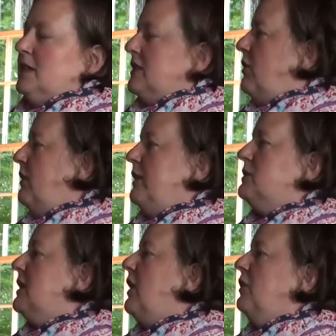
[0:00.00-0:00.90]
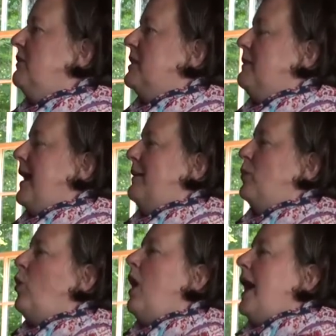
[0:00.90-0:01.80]
So it was all over the
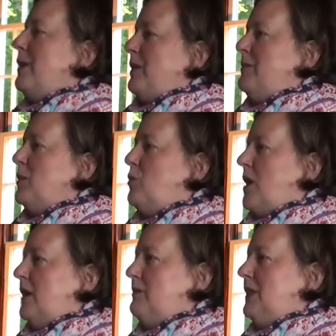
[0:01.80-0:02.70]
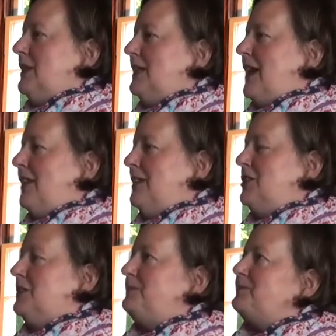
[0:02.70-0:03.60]
map why people wanted milling knowledge.